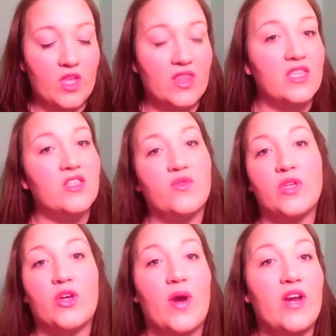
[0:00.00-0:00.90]
This is
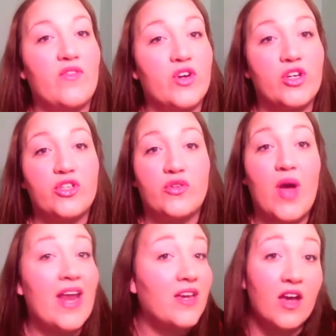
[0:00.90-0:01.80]
really great if you're going to do
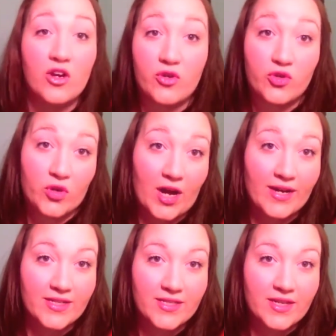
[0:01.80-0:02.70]
any kind of neutral eye
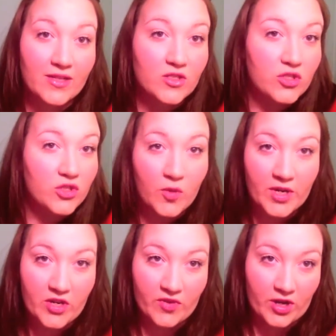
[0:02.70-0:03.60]
because it's got so many
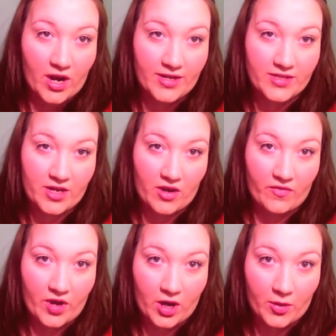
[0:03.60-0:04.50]
different kinds of
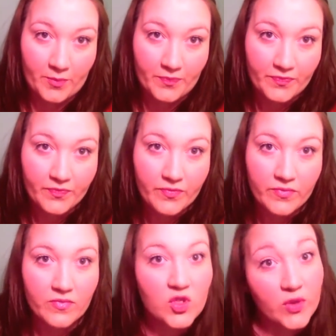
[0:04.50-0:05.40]

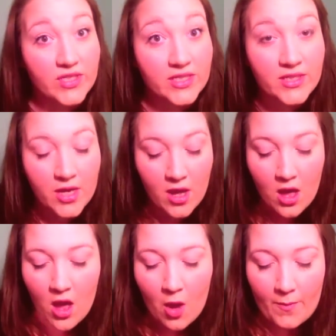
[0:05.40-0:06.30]
choices.
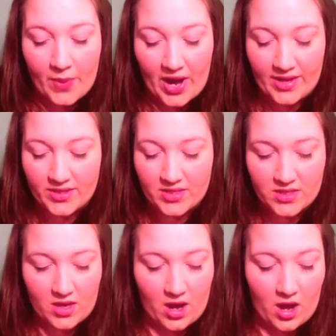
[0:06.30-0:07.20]
But
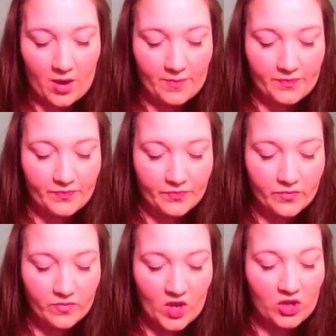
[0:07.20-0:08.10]

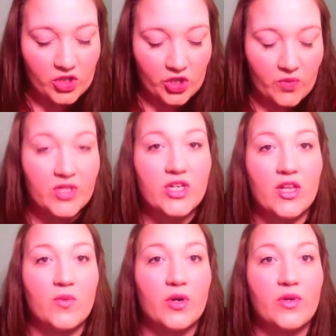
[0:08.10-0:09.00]
I'll show you each
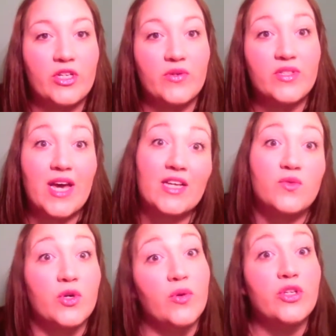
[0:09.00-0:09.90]
color we're going to use as
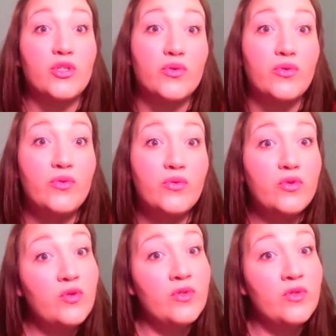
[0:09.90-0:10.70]
we're going to use